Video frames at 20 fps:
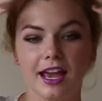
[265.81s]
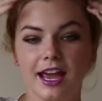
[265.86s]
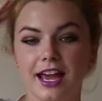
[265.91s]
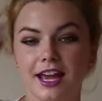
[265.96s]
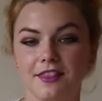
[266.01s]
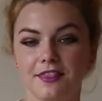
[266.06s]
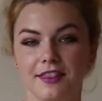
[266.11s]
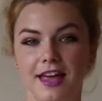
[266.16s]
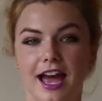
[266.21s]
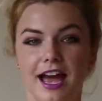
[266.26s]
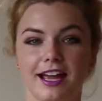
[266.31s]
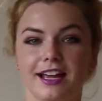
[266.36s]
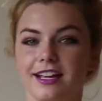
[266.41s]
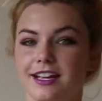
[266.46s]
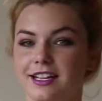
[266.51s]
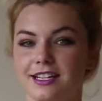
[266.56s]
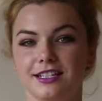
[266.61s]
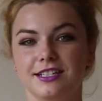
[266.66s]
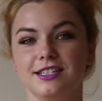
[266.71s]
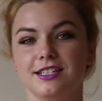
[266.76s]
And
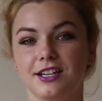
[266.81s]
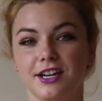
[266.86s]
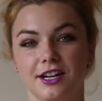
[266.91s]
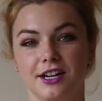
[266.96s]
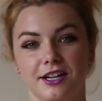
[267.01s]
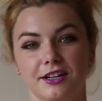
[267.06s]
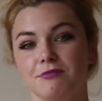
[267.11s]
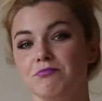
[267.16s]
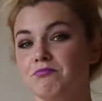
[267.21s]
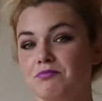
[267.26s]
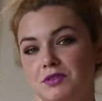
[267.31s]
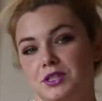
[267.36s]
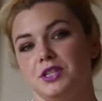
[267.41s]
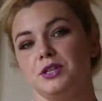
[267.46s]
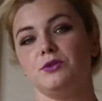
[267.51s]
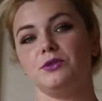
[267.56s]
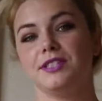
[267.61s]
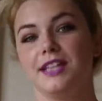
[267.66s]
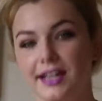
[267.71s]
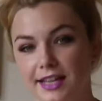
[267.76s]
that is your
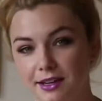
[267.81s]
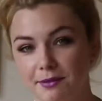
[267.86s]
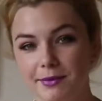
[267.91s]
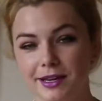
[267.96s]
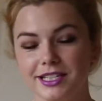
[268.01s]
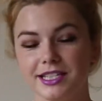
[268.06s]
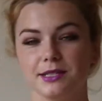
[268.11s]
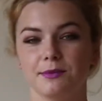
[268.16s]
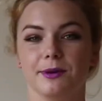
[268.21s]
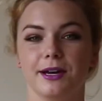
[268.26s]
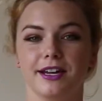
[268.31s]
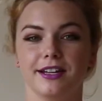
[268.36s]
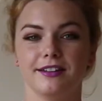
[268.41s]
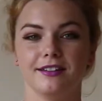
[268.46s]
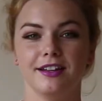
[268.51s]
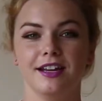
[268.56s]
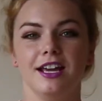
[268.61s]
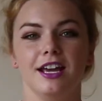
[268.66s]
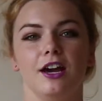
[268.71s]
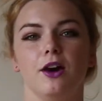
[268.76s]
2-second messy bun,
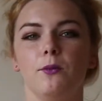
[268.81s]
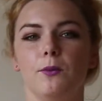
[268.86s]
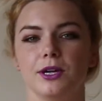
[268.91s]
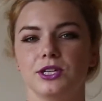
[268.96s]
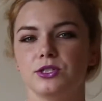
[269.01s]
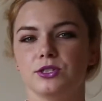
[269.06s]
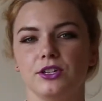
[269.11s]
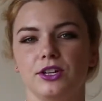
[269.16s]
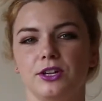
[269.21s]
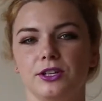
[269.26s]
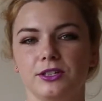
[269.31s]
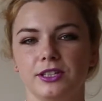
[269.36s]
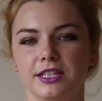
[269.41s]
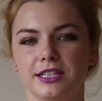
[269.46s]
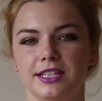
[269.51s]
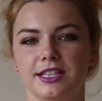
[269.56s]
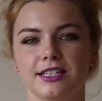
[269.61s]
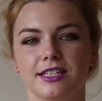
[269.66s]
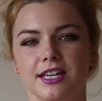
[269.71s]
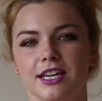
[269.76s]
which literally
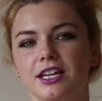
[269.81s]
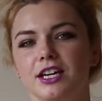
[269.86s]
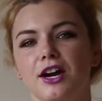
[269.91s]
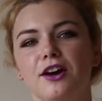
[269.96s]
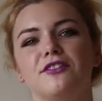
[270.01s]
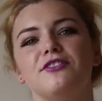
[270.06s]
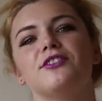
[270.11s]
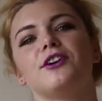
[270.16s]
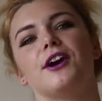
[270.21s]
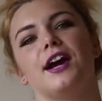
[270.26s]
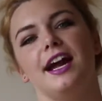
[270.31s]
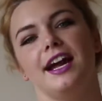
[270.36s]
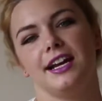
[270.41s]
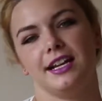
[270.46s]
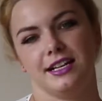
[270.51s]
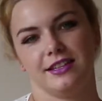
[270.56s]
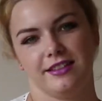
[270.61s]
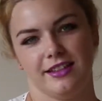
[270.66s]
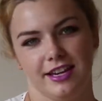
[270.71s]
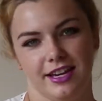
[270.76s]
this can go for
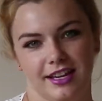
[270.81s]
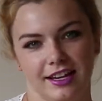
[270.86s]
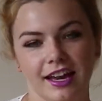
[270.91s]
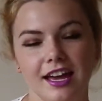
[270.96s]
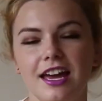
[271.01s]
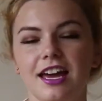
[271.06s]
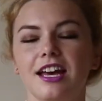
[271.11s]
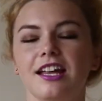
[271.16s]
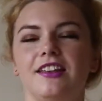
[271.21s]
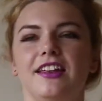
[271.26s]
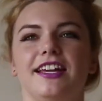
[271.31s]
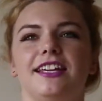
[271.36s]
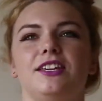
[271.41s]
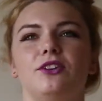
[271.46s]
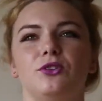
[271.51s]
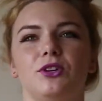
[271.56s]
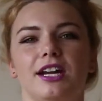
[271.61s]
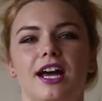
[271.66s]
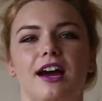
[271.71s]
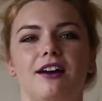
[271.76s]
anything. Like you
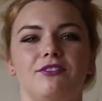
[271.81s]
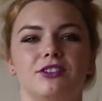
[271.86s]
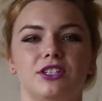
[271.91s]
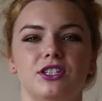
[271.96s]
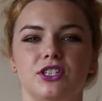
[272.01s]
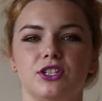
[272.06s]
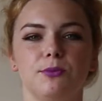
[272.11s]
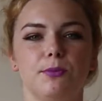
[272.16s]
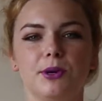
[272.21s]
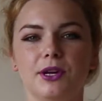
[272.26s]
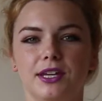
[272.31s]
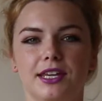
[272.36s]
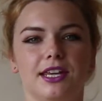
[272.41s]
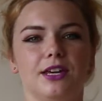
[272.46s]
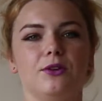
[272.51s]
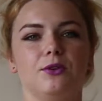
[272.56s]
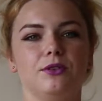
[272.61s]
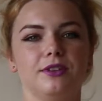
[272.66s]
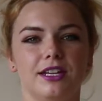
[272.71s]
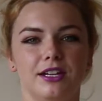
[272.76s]
could have a super
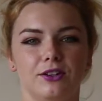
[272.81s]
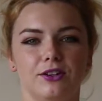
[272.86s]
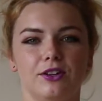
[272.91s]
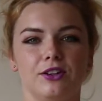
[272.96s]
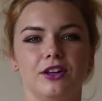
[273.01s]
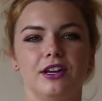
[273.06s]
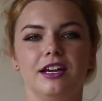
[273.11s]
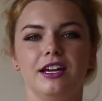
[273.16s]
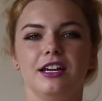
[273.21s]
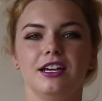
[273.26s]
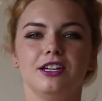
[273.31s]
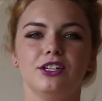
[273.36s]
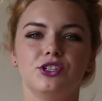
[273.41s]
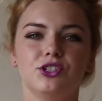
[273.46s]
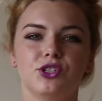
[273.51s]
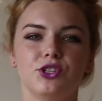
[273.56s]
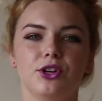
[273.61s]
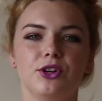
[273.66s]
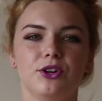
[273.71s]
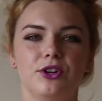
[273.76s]
cute little
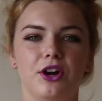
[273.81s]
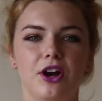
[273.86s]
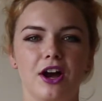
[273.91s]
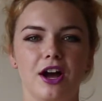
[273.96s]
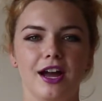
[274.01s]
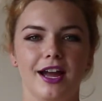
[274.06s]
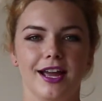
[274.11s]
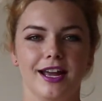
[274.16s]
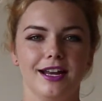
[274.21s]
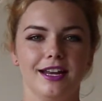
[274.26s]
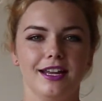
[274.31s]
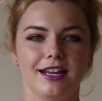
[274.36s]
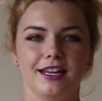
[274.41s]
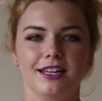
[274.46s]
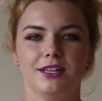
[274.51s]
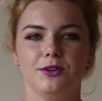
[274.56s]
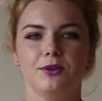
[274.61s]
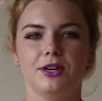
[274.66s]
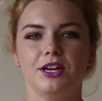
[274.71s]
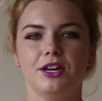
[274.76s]
shirt on,
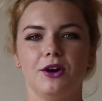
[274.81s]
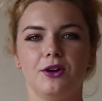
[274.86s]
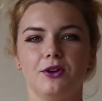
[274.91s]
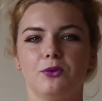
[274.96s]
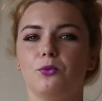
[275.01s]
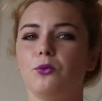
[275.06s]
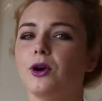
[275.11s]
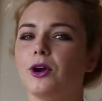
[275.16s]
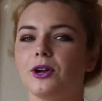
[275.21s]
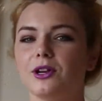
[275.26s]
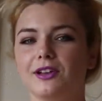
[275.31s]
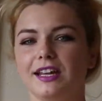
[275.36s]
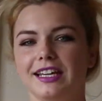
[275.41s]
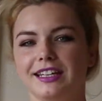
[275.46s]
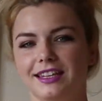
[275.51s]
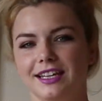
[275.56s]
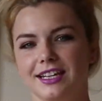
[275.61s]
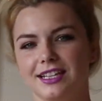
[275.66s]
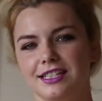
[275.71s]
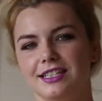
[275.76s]
you could go to work like
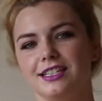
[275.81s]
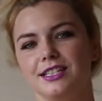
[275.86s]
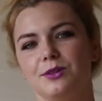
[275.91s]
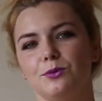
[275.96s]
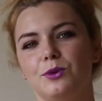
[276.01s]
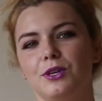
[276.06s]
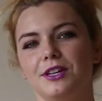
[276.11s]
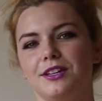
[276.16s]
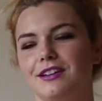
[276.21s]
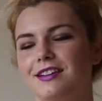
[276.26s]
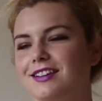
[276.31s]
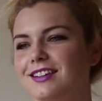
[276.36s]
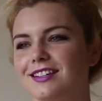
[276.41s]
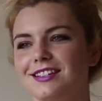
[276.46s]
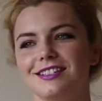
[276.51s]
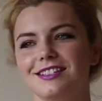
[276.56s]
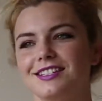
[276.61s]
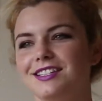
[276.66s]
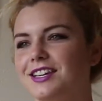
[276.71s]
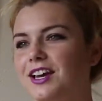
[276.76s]
this, you could
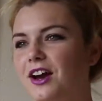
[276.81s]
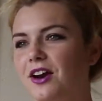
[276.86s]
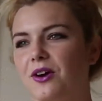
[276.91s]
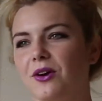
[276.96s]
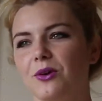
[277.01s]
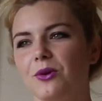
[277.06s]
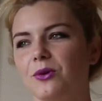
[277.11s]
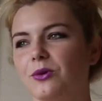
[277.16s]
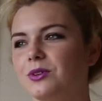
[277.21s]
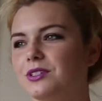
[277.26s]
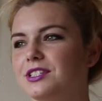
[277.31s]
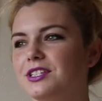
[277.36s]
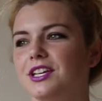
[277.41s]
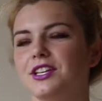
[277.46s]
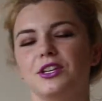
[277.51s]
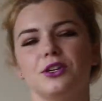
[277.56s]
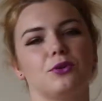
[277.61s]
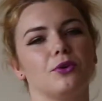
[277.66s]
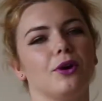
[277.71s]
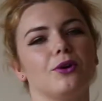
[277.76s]
go to
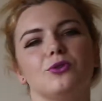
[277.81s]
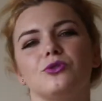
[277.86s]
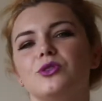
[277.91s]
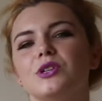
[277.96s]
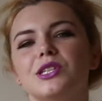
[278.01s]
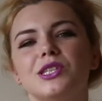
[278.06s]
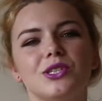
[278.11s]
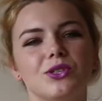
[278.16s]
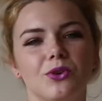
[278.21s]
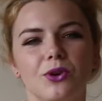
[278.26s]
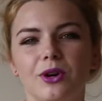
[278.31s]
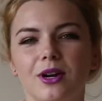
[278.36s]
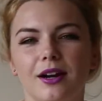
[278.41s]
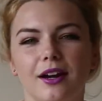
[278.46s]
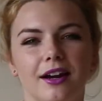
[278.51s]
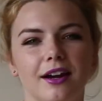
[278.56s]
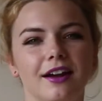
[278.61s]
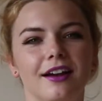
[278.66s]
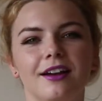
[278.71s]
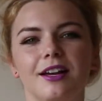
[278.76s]
the grocery
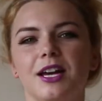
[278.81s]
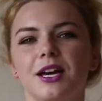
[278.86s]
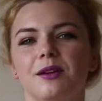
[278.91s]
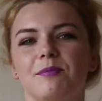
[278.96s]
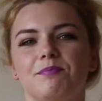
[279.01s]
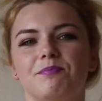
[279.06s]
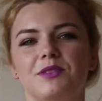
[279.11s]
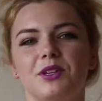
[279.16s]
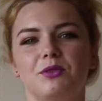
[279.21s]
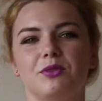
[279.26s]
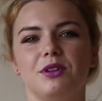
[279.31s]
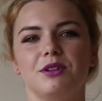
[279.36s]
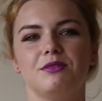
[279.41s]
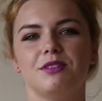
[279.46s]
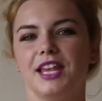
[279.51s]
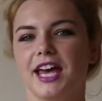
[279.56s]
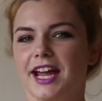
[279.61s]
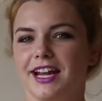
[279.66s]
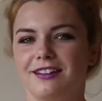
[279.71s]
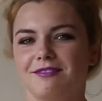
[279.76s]
store, you could
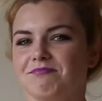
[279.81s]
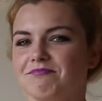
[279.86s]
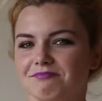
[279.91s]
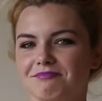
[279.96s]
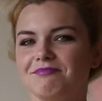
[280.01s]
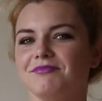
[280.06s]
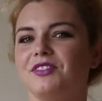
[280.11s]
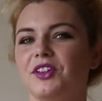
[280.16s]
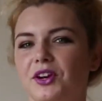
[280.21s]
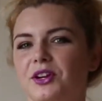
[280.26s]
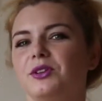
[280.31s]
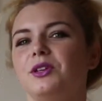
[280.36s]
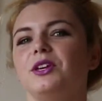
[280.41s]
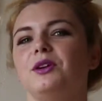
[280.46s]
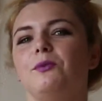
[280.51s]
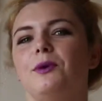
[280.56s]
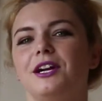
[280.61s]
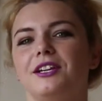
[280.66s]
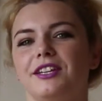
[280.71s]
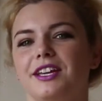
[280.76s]
like literally
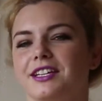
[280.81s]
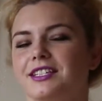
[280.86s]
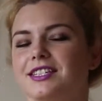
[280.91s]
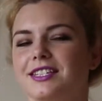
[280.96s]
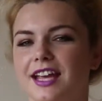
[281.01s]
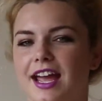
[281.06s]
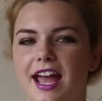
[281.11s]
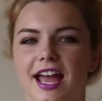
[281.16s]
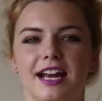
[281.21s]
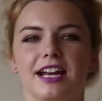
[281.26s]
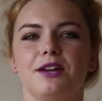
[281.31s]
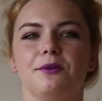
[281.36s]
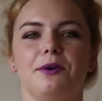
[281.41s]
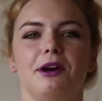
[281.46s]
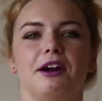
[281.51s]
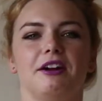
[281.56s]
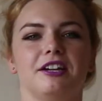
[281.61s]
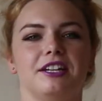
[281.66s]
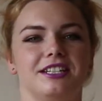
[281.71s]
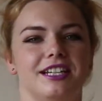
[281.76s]
wear this
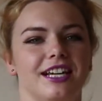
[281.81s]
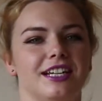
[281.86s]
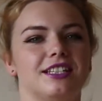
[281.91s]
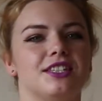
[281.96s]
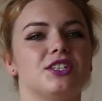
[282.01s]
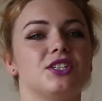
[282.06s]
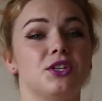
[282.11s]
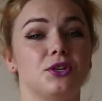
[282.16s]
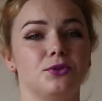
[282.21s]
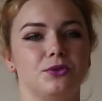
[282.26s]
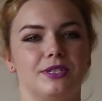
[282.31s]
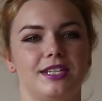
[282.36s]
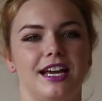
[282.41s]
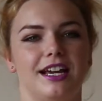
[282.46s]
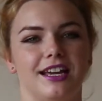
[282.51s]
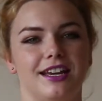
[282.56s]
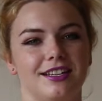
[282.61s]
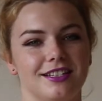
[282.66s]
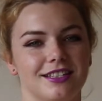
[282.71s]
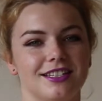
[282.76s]
anywhere and it takes 2
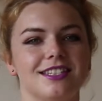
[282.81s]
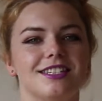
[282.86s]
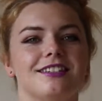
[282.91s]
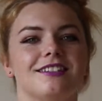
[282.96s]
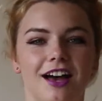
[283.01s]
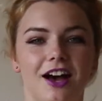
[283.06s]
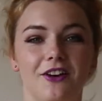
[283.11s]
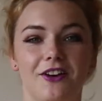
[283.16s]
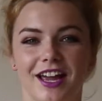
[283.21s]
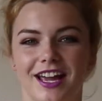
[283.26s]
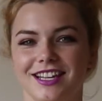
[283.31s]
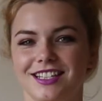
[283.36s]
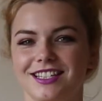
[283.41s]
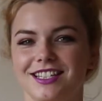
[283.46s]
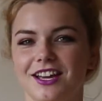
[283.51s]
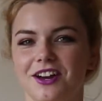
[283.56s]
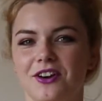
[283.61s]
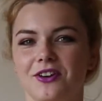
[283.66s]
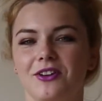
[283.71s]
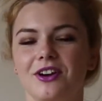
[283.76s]
seconds. Okay,
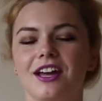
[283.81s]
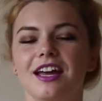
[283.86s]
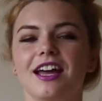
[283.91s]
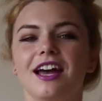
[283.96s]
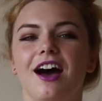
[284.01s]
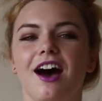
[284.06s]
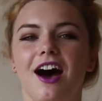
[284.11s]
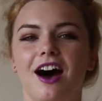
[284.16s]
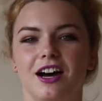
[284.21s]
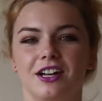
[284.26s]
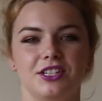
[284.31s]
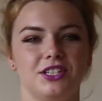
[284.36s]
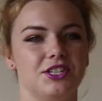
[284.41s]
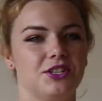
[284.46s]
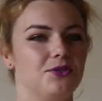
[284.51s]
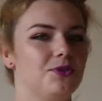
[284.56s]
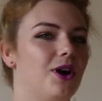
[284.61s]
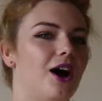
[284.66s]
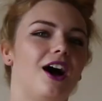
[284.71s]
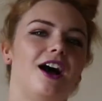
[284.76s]
so on
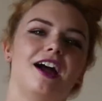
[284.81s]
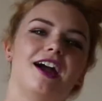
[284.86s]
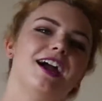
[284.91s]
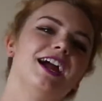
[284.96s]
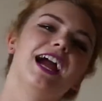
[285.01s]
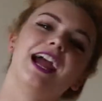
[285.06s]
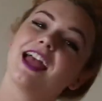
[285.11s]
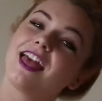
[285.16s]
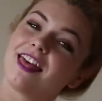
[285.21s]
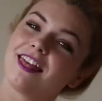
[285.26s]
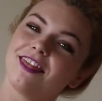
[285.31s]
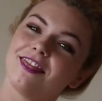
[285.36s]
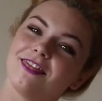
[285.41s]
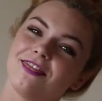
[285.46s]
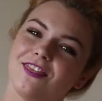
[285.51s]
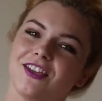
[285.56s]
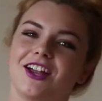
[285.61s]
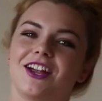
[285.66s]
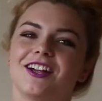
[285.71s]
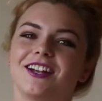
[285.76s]
to our
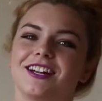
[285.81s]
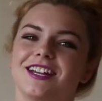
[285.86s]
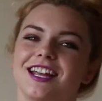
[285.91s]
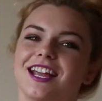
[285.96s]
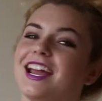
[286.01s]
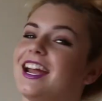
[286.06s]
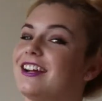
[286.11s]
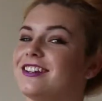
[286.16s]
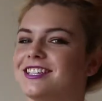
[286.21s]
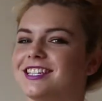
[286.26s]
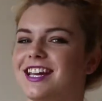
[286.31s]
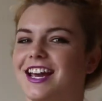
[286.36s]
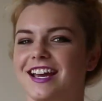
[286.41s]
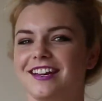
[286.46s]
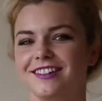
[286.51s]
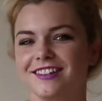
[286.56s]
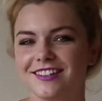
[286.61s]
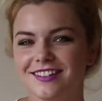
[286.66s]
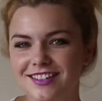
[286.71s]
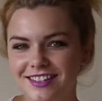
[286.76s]
third
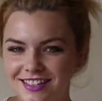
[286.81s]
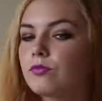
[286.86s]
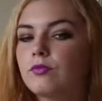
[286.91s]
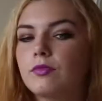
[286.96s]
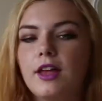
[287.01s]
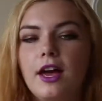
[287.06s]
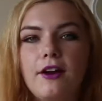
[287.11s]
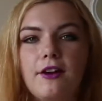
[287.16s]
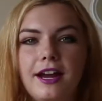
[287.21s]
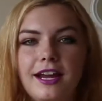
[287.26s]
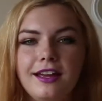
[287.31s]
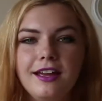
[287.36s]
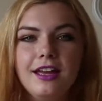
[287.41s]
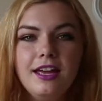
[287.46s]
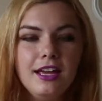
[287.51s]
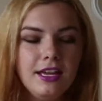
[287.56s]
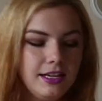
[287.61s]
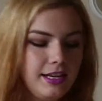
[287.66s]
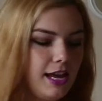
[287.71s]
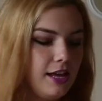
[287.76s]
hairstyle. All right,
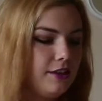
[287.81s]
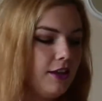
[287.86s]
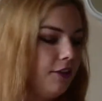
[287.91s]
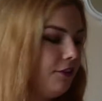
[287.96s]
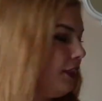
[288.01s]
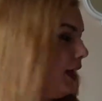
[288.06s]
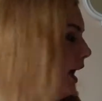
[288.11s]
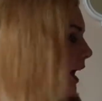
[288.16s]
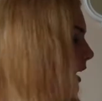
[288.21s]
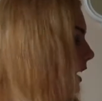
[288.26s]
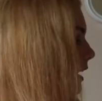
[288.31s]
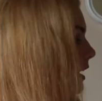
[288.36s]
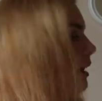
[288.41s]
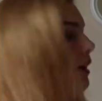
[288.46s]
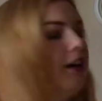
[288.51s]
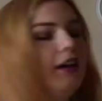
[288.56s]
now that that